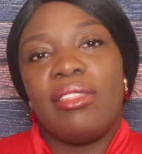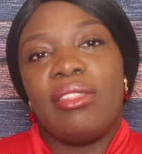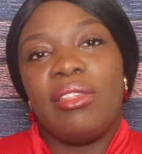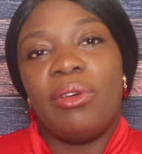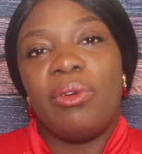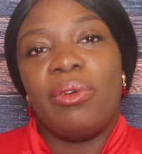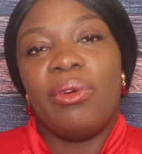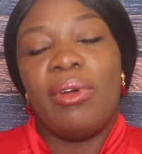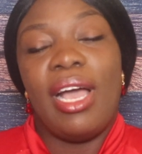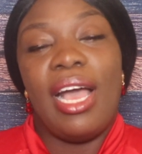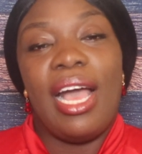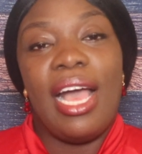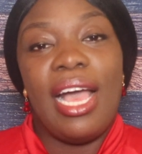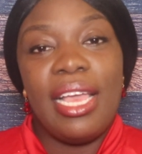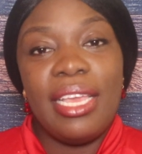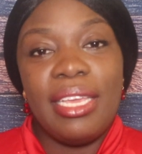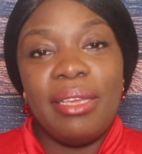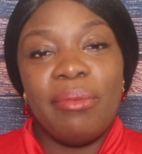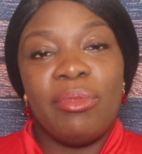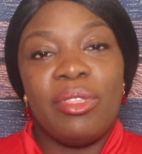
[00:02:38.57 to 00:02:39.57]
So
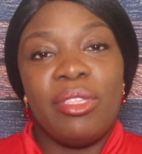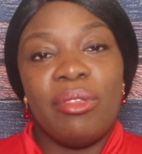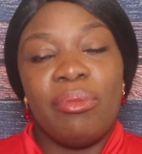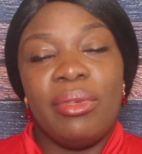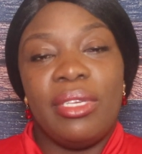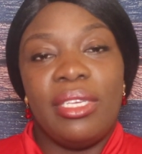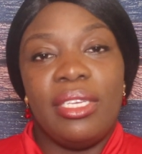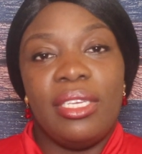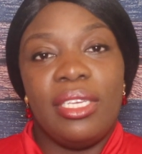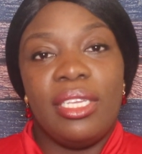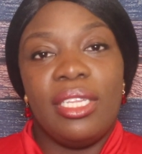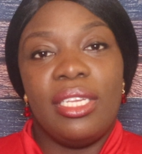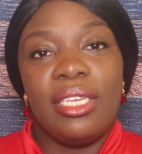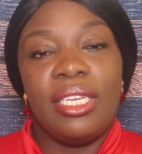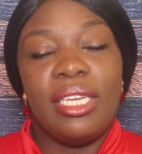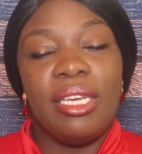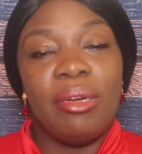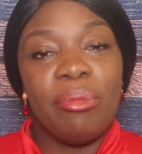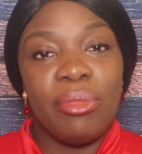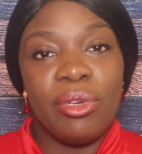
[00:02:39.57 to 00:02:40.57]
I am to be
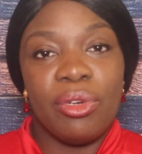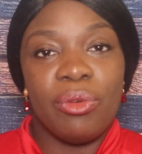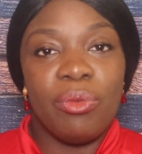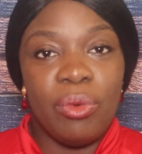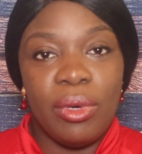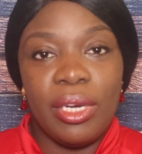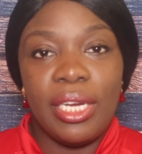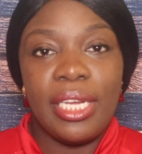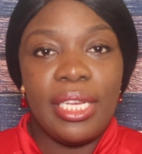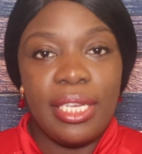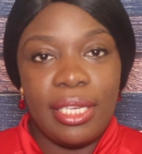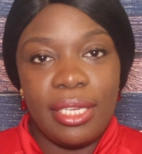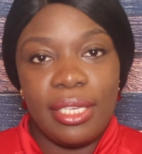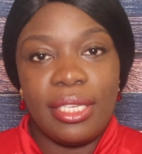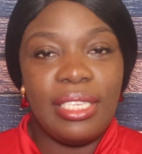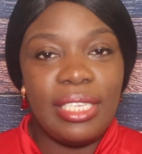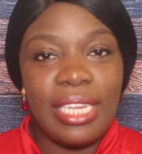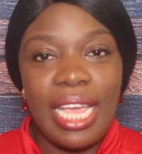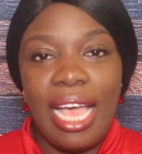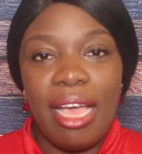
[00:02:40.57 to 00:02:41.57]
number one,
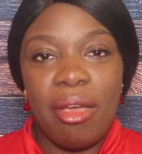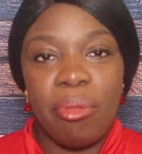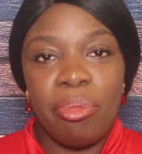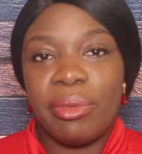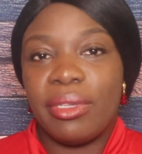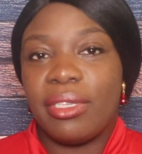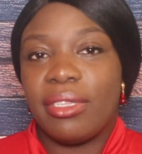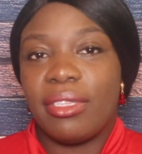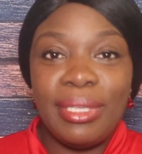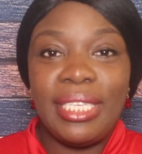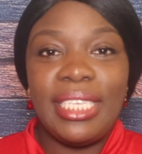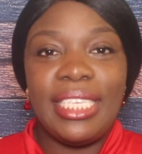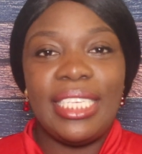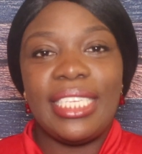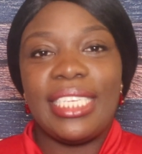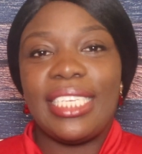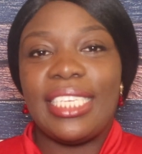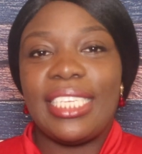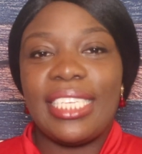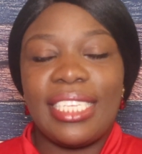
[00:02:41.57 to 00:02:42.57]
top,
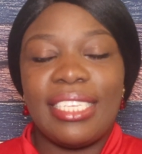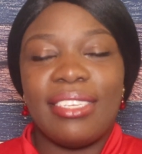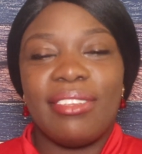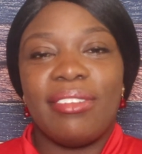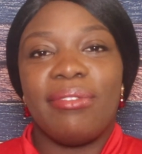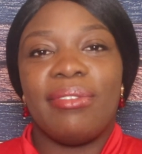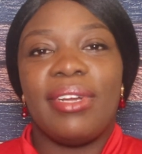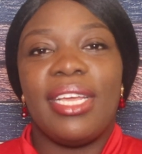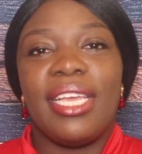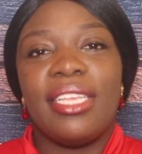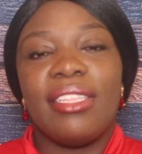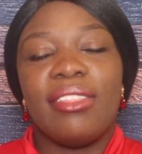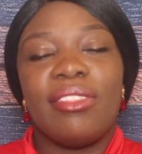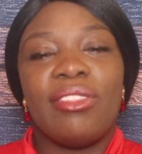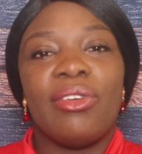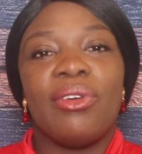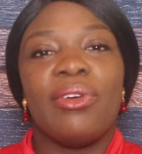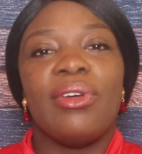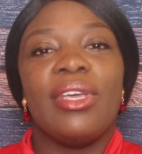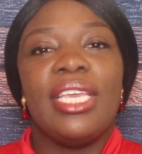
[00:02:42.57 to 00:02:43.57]
beginning right?
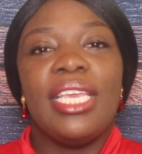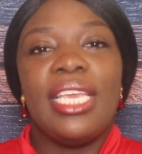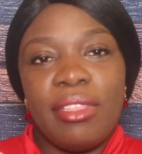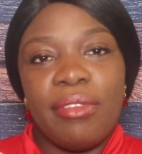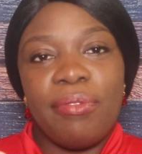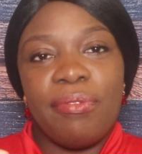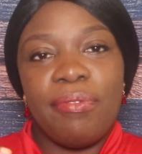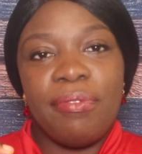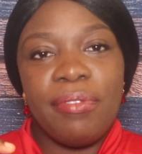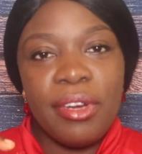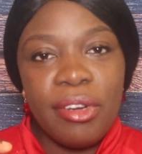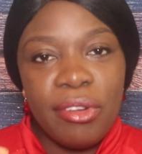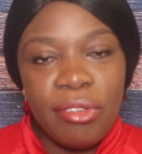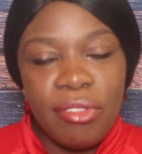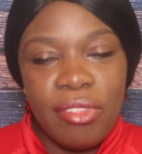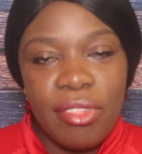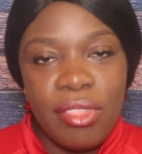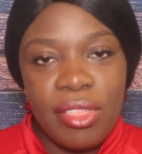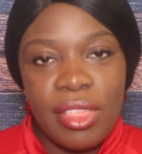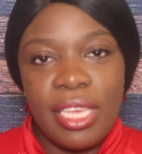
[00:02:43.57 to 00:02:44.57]
So, the
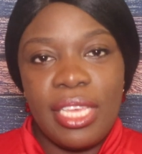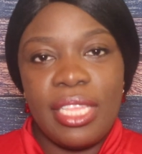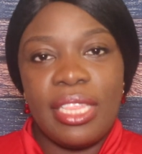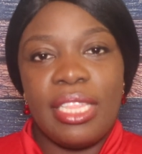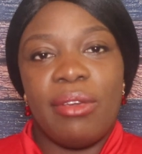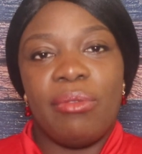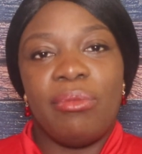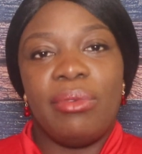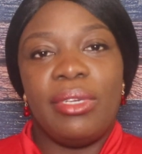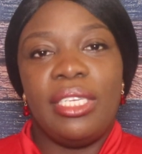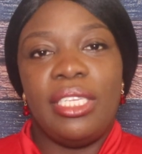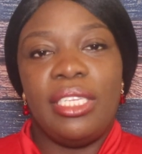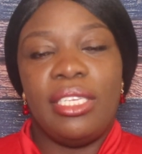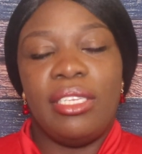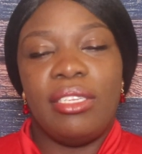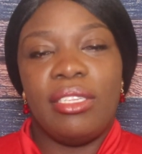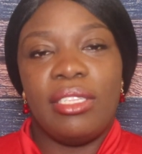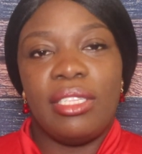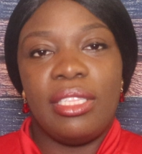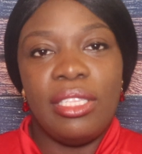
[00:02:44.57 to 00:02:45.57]
first thing that we
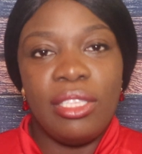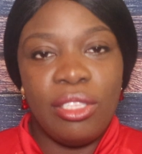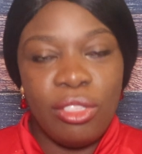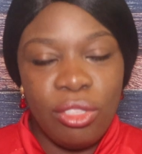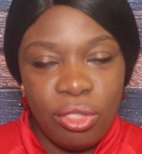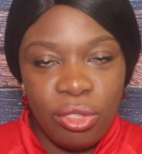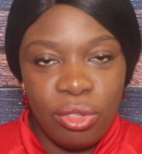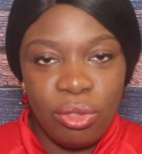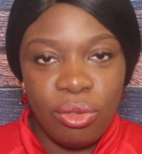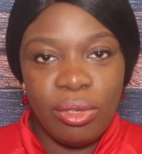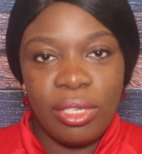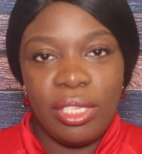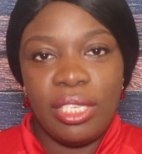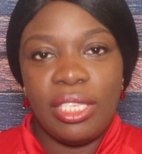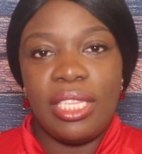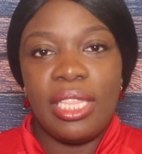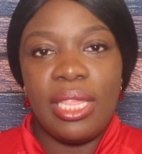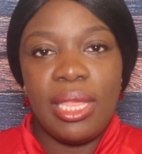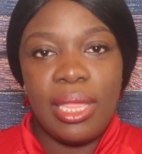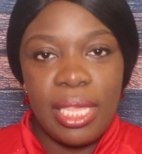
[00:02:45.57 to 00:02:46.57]
need to do
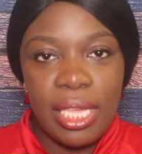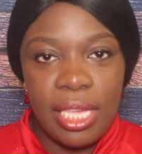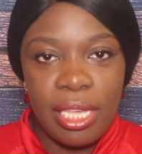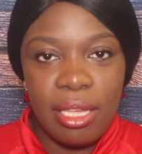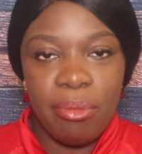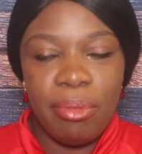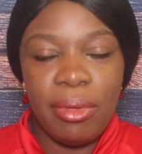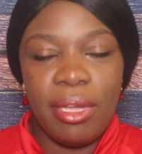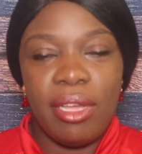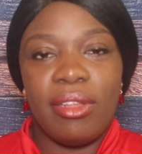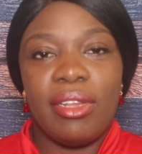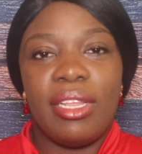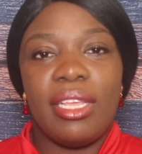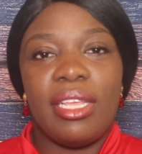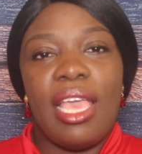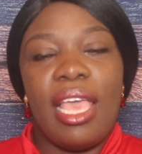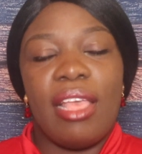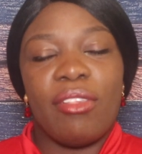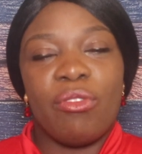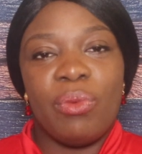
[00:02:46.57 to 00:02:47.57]
and think about
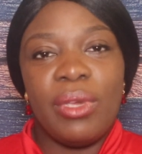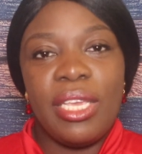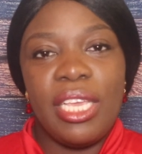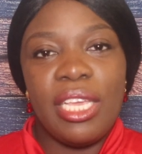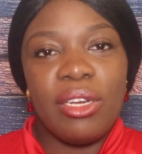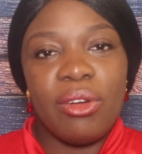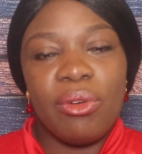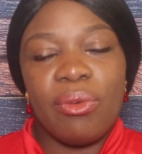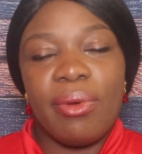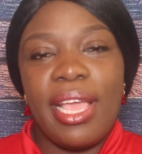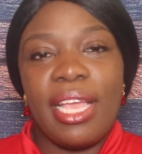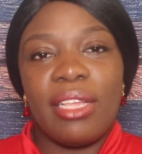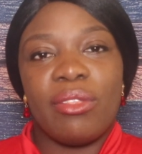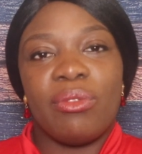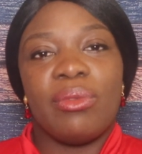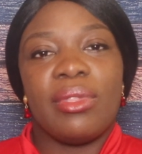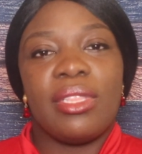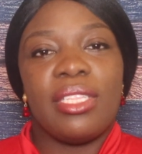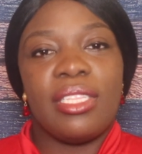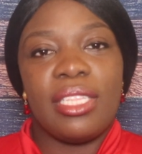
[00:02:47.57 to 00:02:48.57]
as we
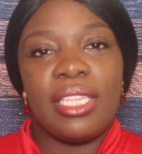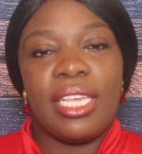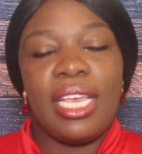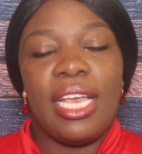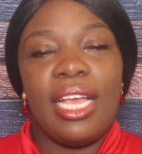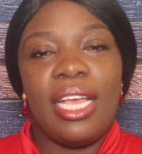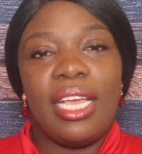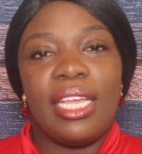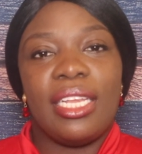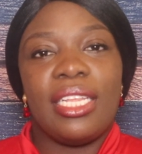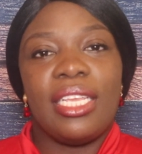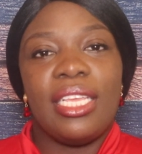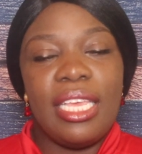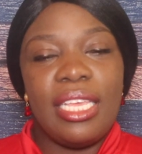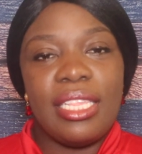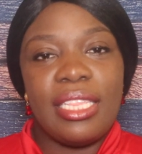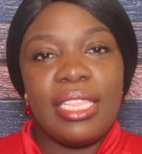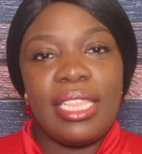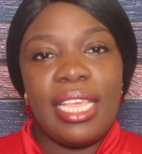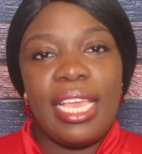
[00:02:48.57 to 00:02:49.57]
interact with this God
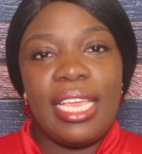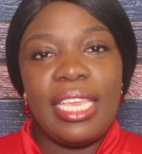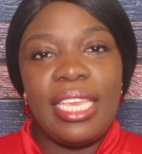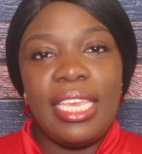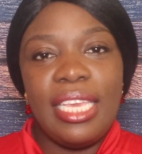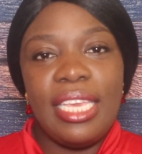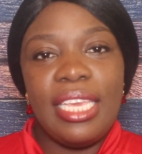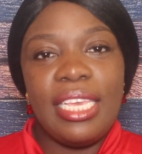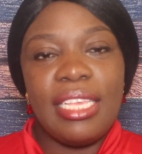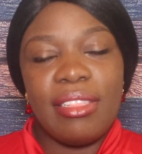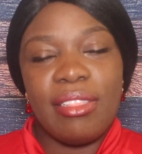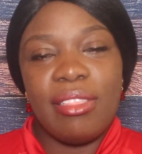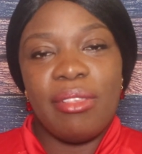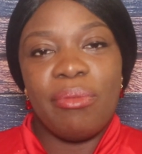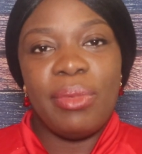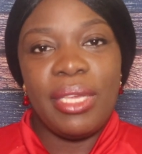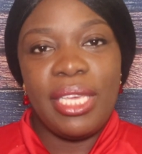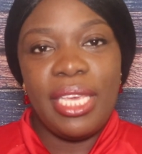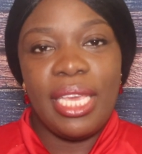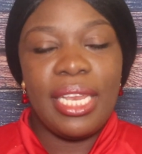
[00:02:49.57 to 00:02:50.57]
is that He is the
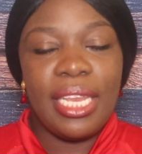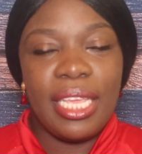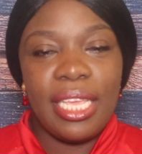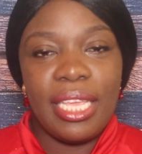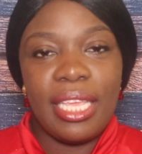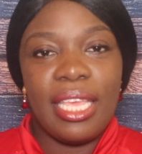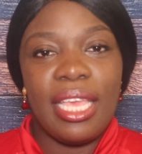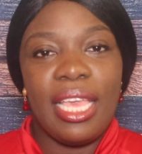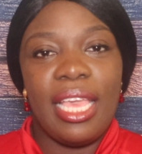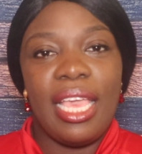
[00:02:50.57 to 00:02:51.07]
beginning.